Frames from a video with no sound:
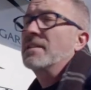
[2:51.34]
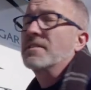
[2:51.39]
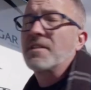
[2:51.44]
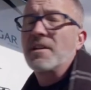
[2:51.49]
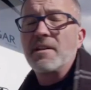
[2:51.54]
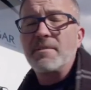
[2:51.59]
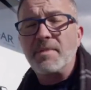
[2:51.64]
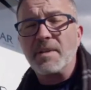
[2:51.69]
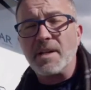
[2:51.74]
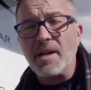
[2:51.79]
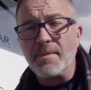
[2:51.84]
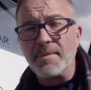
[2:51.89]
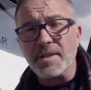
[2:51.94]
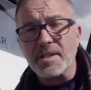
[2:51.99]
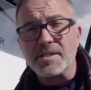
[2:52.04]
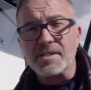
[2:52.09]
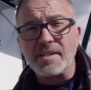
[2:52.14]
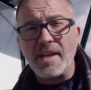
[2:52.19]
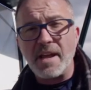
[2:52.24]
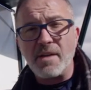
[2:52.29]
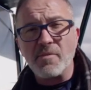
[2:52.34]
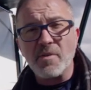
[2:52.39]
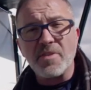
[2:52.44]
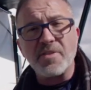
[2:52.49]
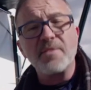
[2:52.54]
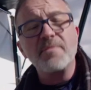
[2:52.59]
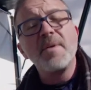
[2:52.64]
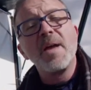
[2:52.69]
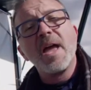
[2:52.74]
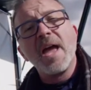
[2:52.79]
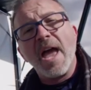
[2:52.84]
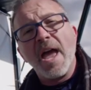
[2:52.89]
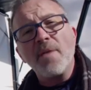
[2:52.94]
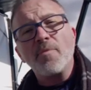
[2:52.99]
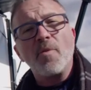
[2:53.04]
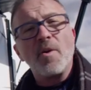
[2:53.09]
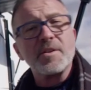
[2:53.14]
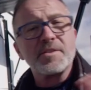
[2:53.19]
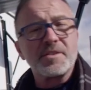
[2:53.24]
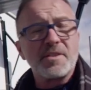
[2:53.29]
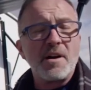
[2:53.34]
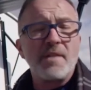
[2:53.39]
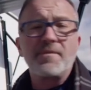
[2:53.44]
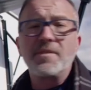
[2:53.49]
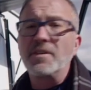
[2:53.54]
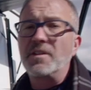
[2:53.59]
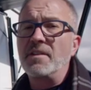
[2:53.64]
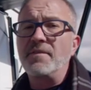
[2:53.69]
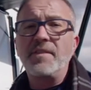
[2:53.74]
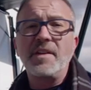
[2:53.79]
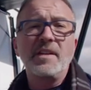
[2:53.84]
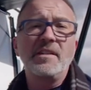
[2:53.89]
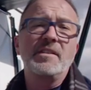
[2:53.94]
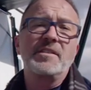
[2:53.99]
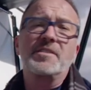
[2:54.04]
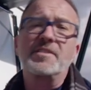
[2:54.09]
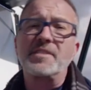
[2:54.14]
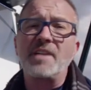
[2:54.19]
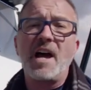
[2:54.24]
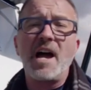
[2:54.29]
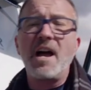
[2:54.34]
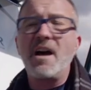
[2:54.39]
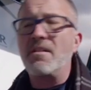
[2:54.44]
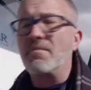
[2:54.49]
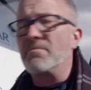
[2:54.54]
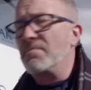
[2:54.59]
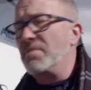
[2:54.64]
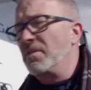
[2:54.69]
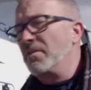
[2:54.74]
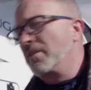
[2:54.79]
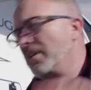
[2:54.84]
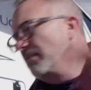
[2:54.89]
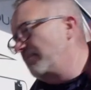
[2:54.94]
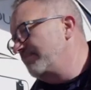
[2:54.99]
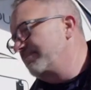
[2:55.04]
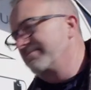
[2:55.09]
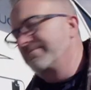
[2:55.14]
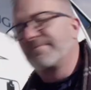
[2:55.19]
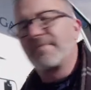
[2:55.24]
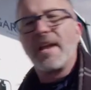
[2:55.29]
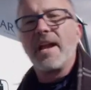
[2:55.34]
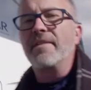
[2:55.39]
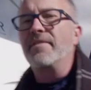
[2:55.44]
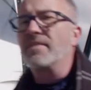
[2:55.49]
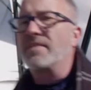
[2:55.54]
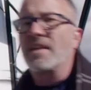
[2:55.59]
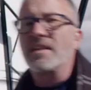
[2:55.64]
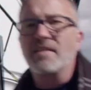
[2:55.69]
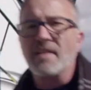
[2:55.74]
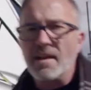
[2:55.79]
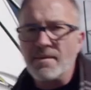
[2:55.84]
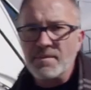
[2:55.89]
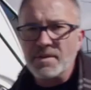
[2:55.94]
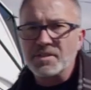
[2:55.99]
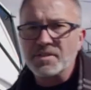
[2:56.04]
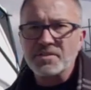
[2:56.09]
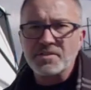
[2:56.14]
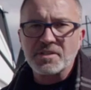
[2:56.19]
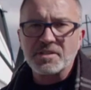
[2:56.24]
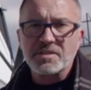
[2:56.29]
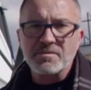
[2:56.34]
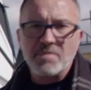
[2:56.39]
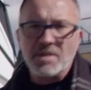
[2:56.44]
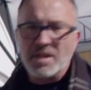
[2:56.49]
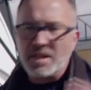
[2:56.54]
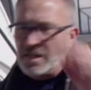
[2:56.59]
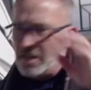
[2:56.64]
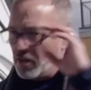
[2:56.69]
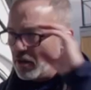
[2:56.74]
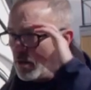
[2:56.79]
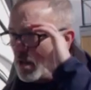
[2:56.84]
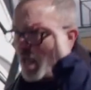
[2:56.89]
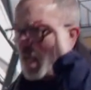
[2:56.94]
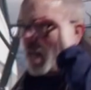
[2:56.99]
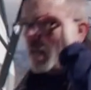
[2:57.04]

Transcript: is going to be coming to stay with them and wants comfort, convenience, style, beauty, everything that I mentioned just a minute ago.